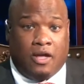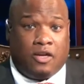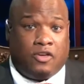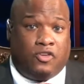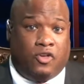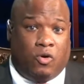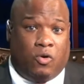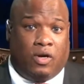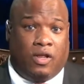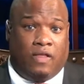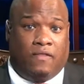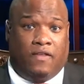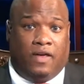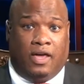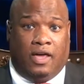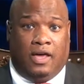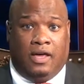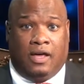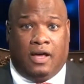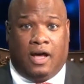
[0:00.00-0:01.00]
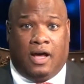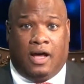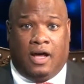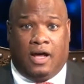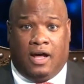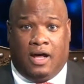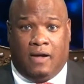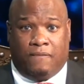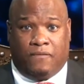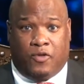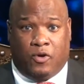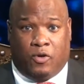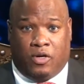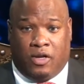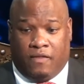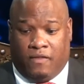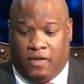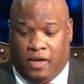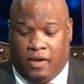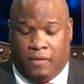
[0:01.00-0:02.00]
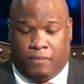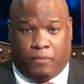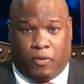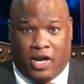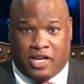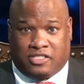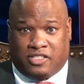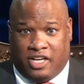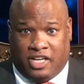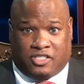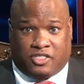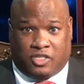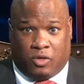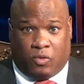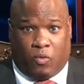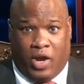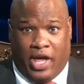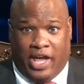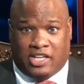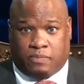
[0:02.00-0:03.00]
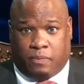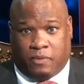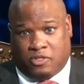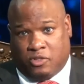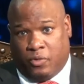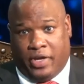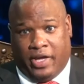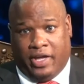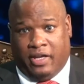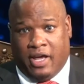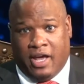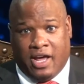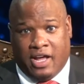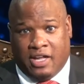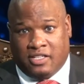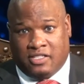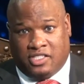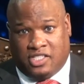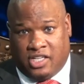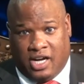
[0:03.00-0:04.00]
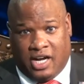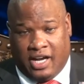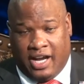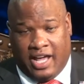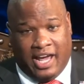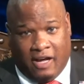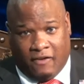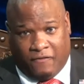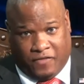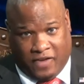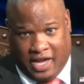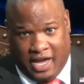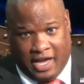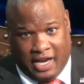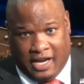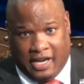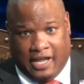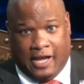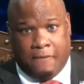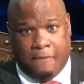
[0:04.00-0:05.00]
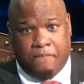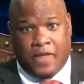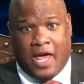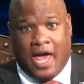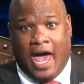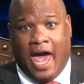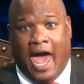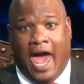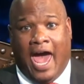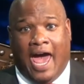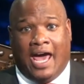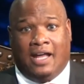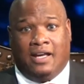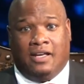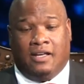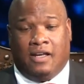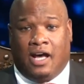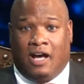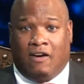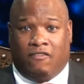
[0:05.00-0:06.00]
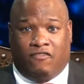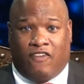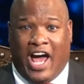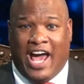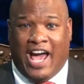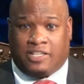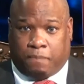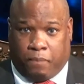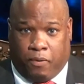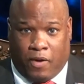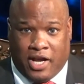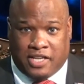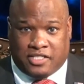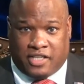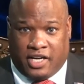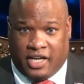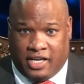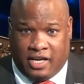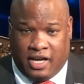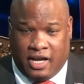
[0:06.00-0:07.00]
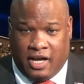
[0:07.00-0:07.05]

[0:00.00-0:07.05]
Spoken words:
During the presidential race between John F. Kennedy and Vice President